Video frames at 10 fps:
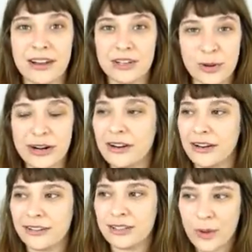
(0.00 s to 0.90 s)
on Twitter,
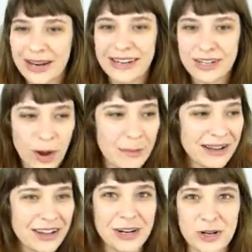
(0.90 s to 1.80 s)
a trending
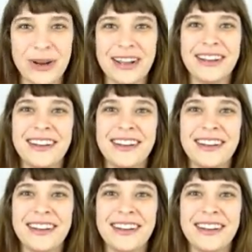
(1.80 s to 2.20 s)
topic on Twitter.